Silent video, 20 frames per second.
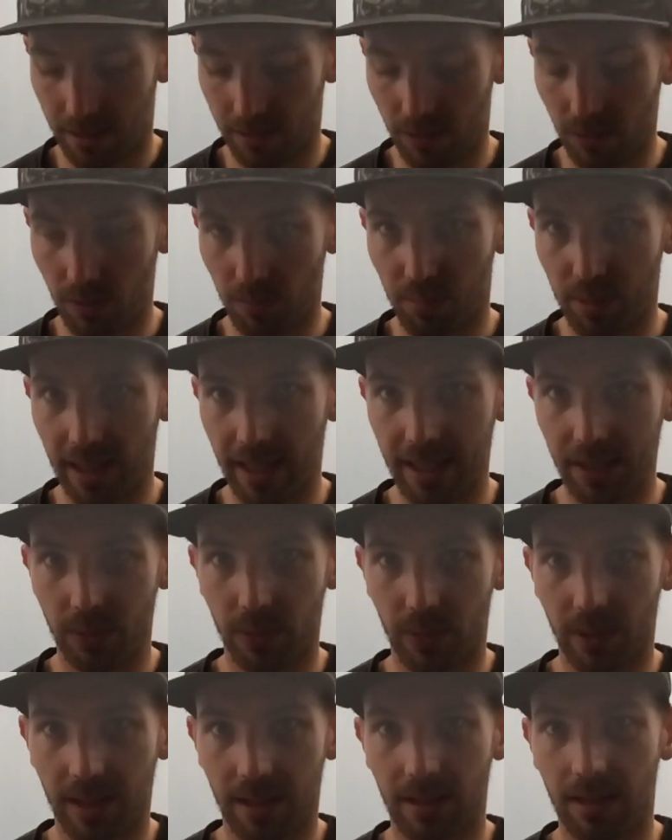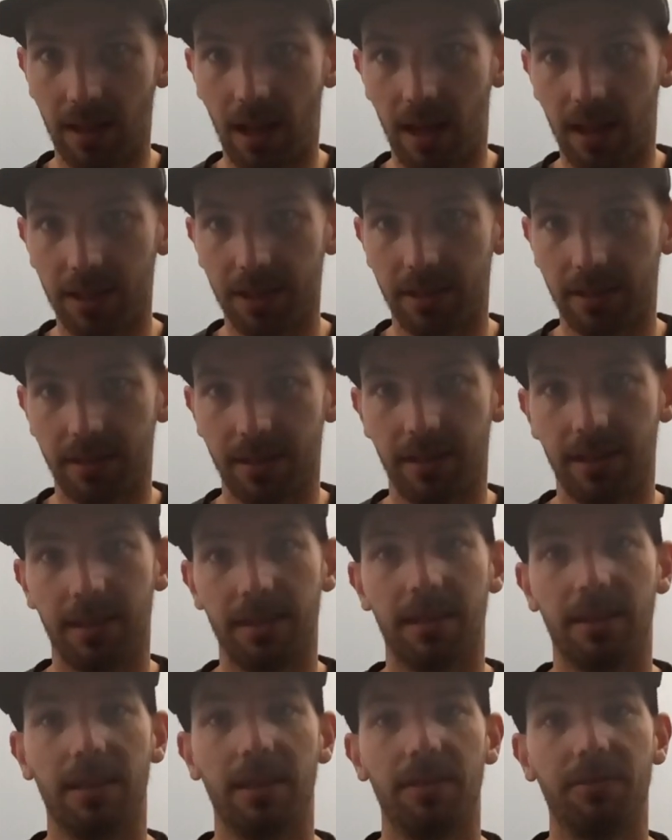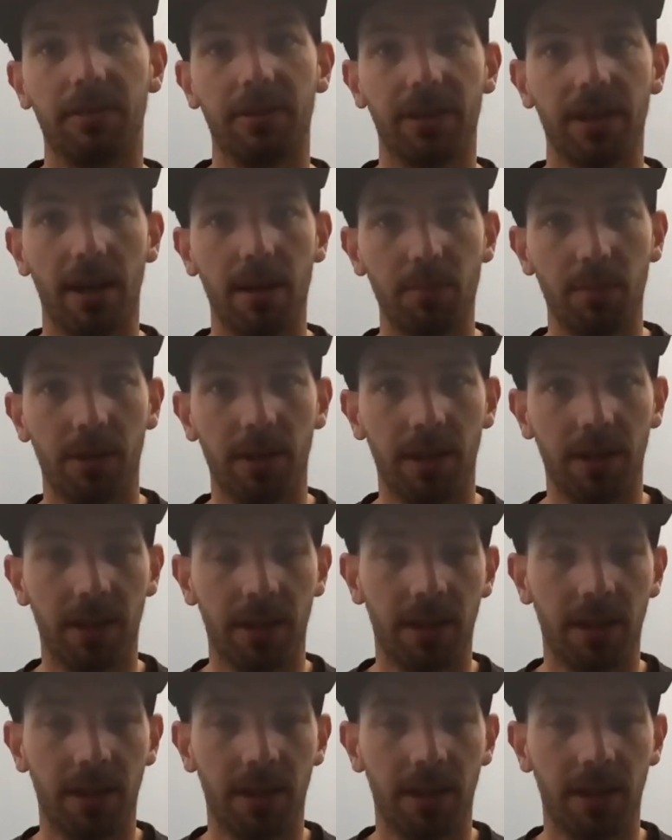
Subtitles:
to the place where it last lifted up.